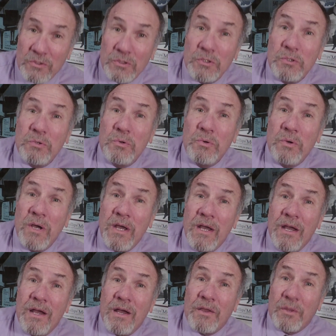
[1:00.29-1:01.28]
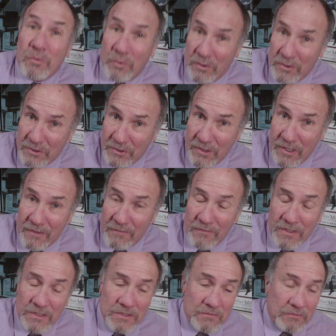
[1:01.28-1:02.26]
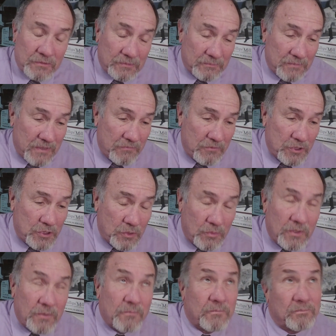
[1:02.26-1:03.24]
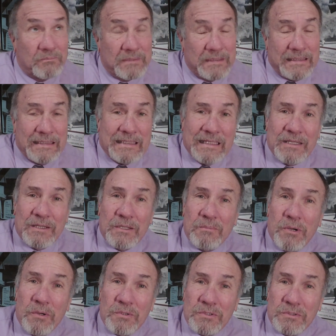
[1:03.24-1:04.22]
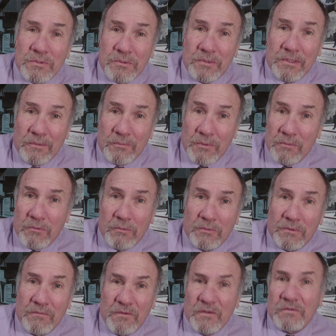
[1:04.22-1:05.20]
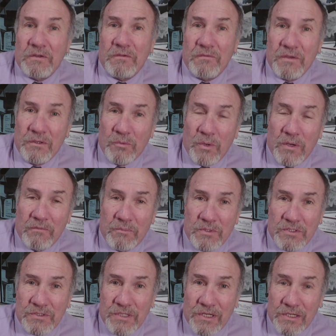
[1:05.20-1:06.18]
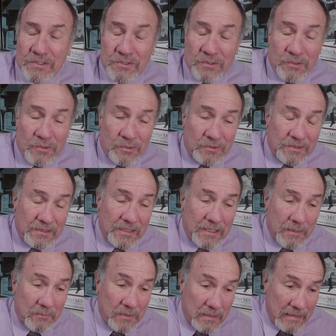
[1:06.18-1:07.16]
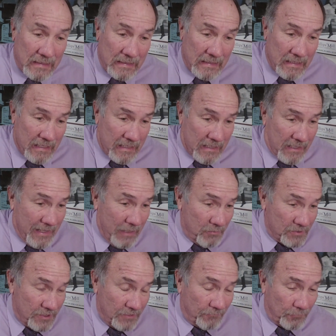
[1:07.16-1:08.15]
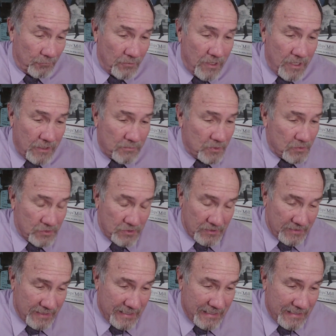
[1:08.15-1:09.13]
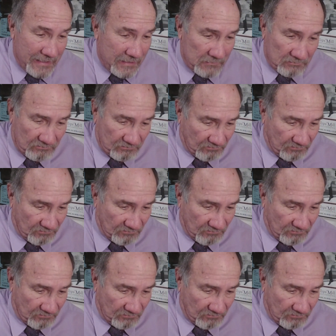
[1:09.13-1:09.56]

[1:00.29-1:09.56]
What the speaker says: to the Woodstock Festival. We even showed up in the poster there. We were only 50 feet away from the stage the whole time. That was it for rock music. I